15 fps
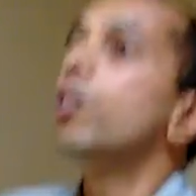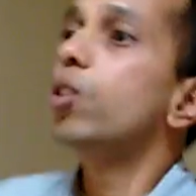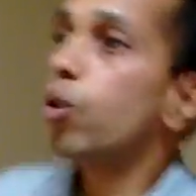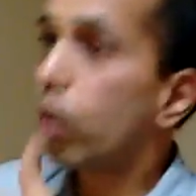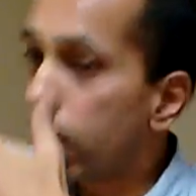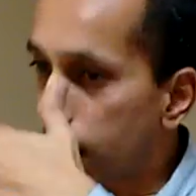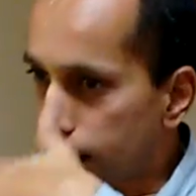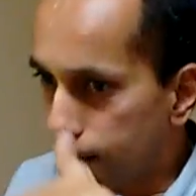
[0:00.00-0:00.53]

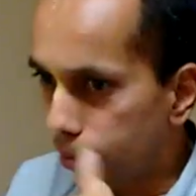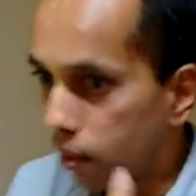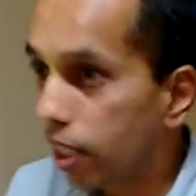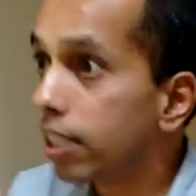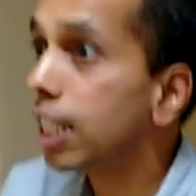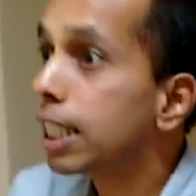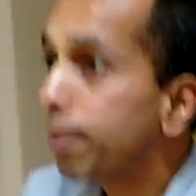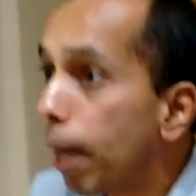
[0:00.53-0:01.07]
So
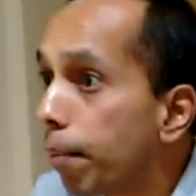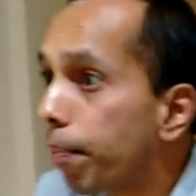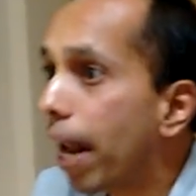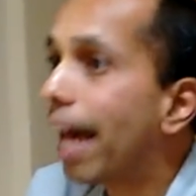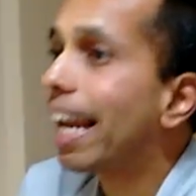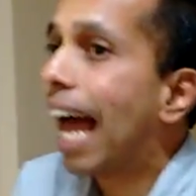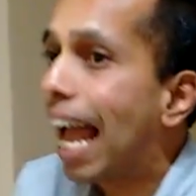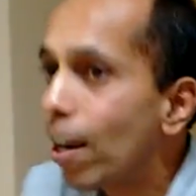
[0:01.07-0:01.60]
this is my
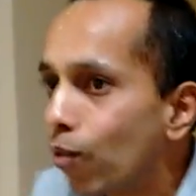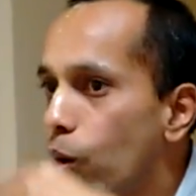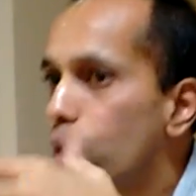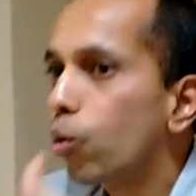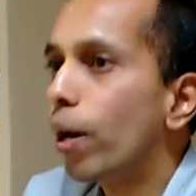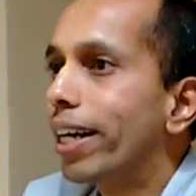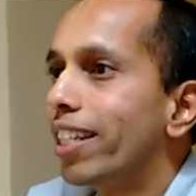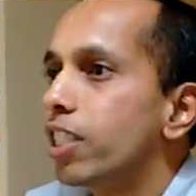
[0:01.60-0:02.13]
plan. I
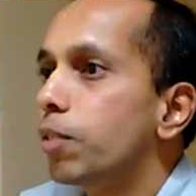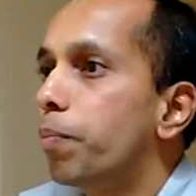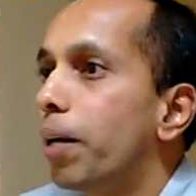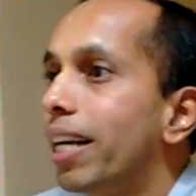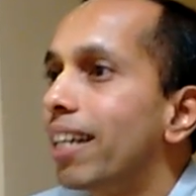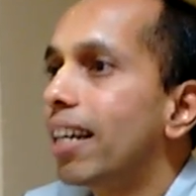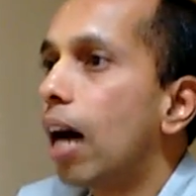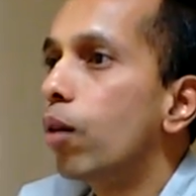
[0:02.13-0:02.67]
want to at least
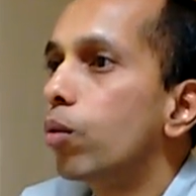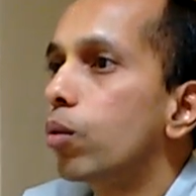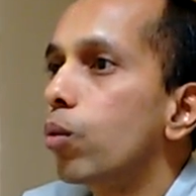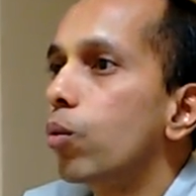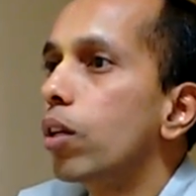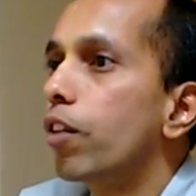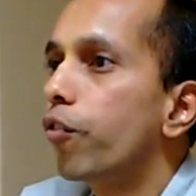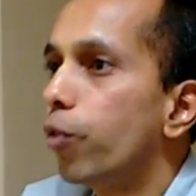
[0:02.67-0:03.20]
bring down
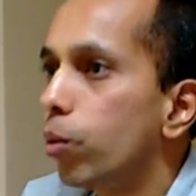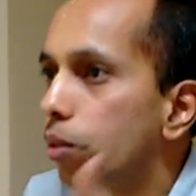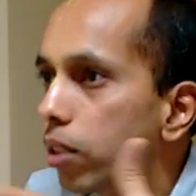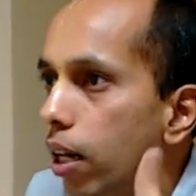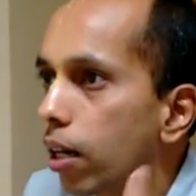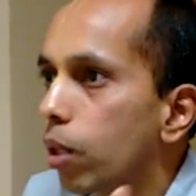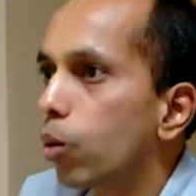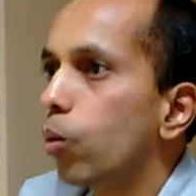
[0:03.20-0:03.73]
to in
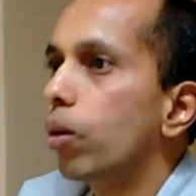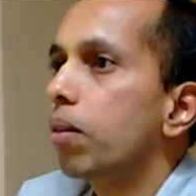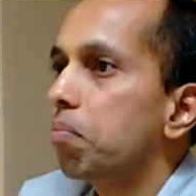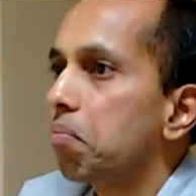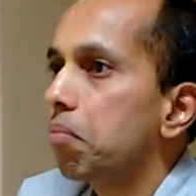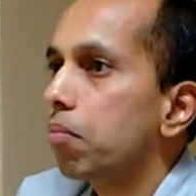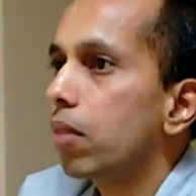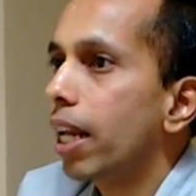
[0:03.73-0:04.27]
future to
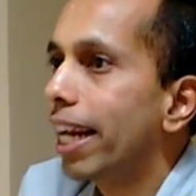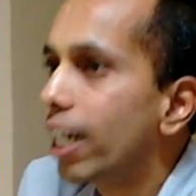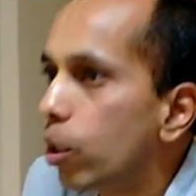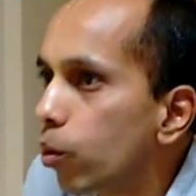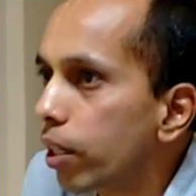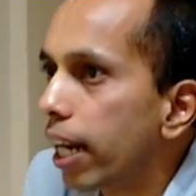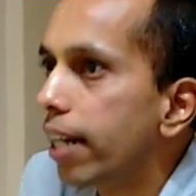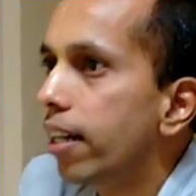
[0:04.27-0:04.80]
8
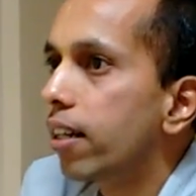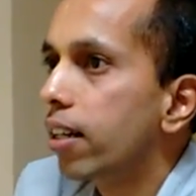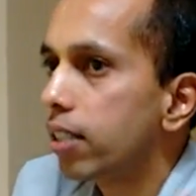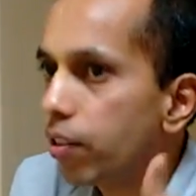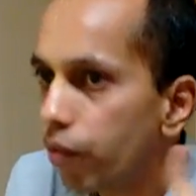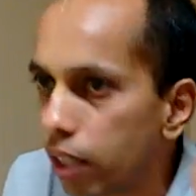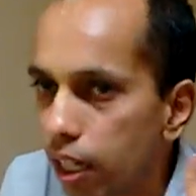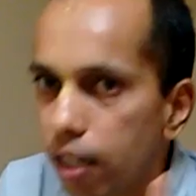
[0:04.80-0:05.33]
to 10
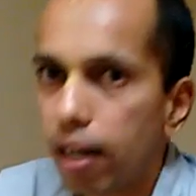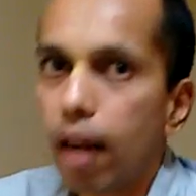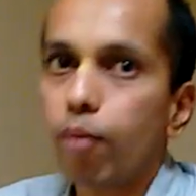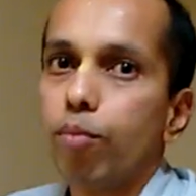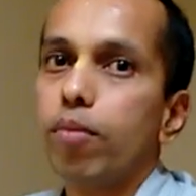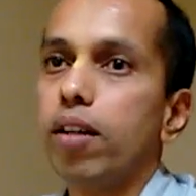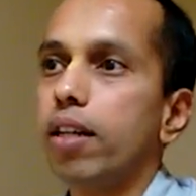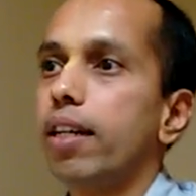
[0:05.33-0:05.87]
liters within
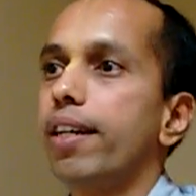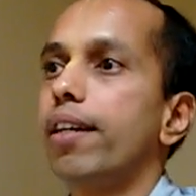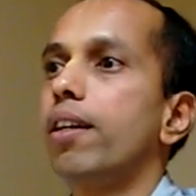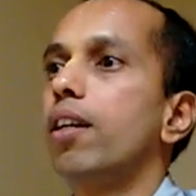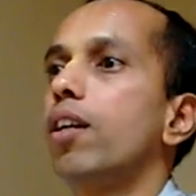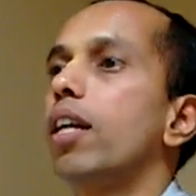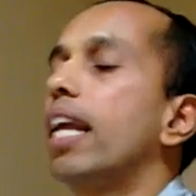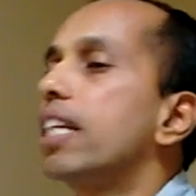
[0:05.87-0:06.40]
now.
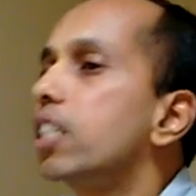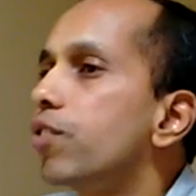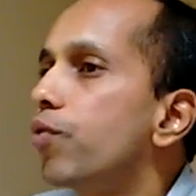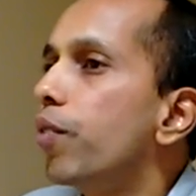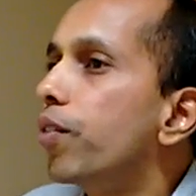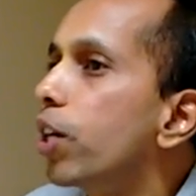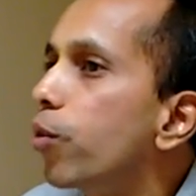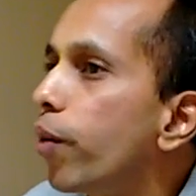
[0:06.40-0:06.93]
Next
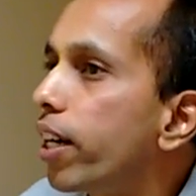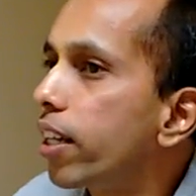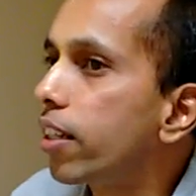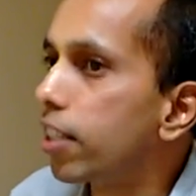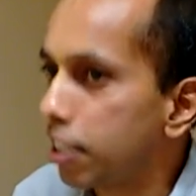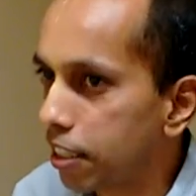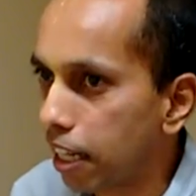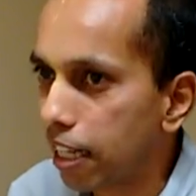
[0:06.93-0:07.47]
15-20
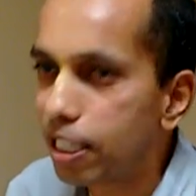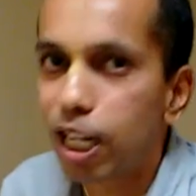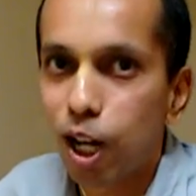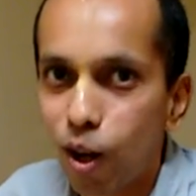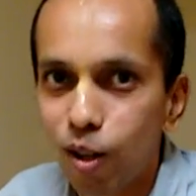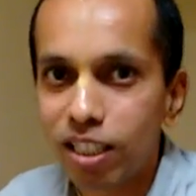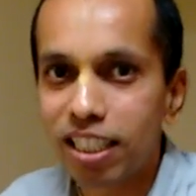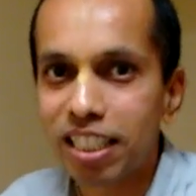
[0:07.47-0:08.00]
years, as
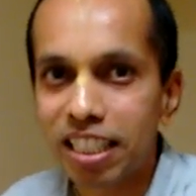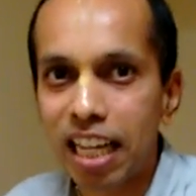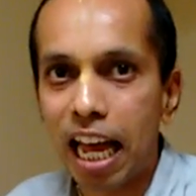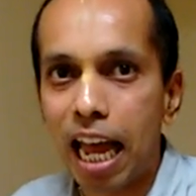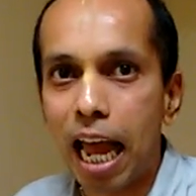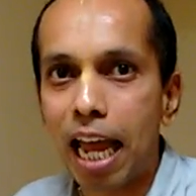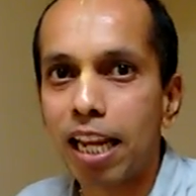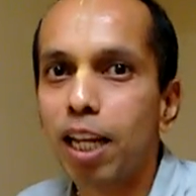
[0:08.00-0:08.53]
long as
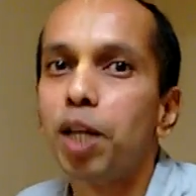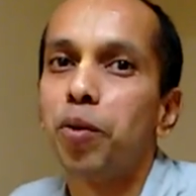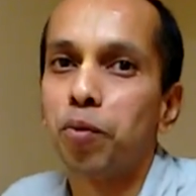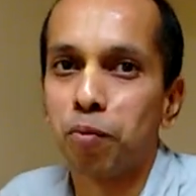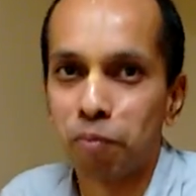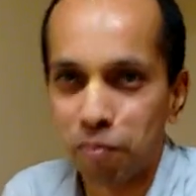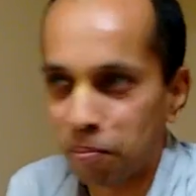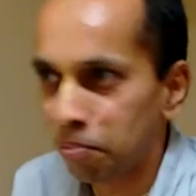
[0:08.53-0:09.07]
I live,
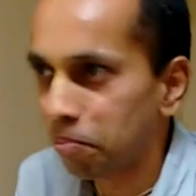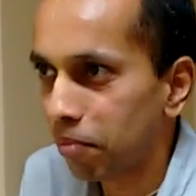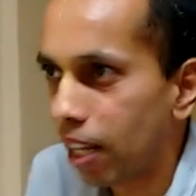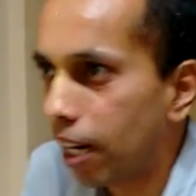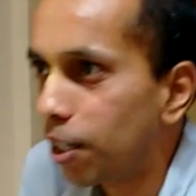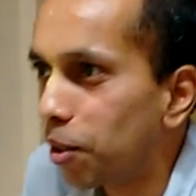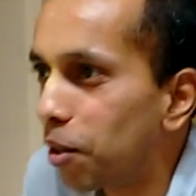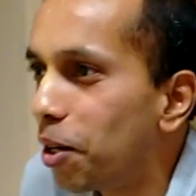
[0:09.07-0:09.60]

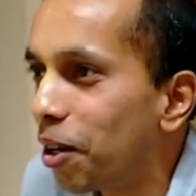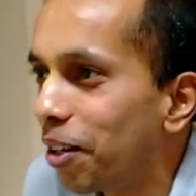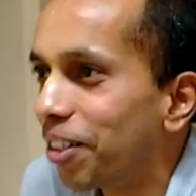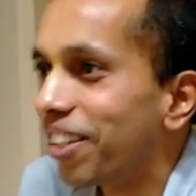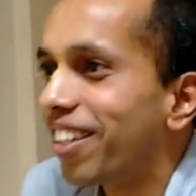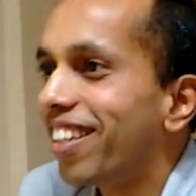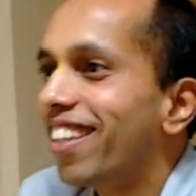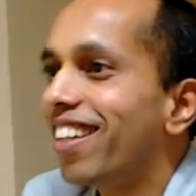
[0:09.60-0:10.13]
I don't
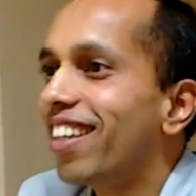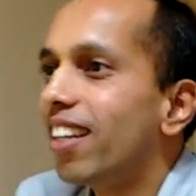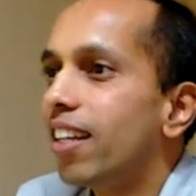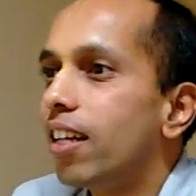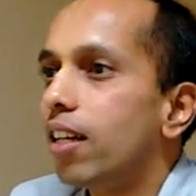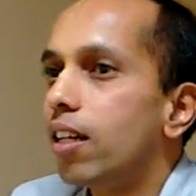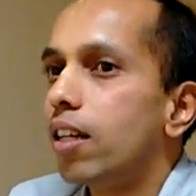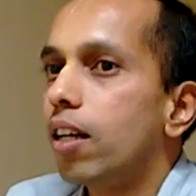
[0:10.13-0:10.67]

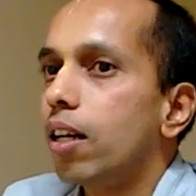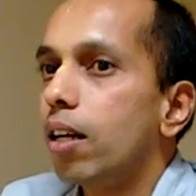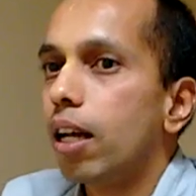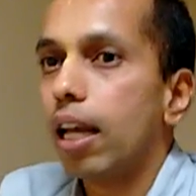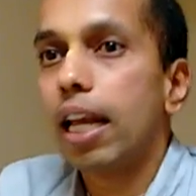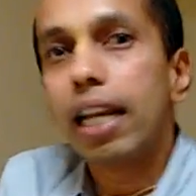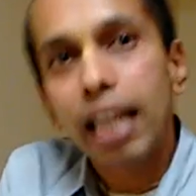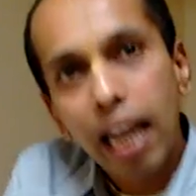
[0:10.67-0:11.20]

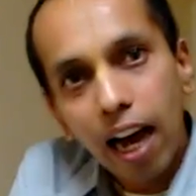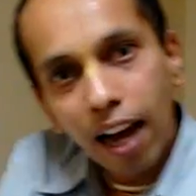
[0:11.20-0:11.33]
know.